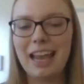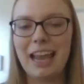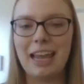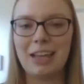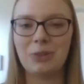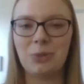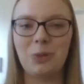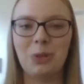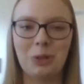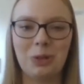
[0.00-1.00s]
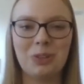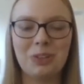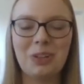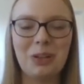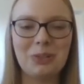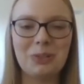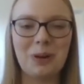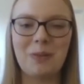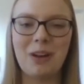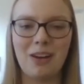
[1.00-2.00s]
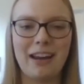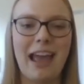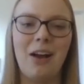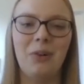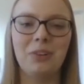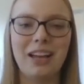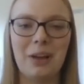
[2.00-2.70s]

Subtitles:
and we're close to where we are now,